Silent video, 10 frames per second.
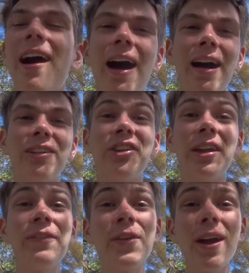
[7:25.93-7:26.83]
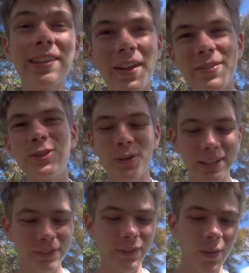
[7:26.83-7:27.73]
Uh, so if you guys have
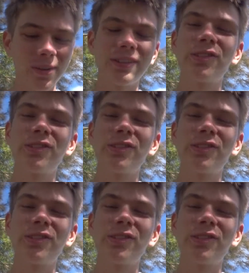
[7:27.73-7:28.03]
enjoyed this vlog,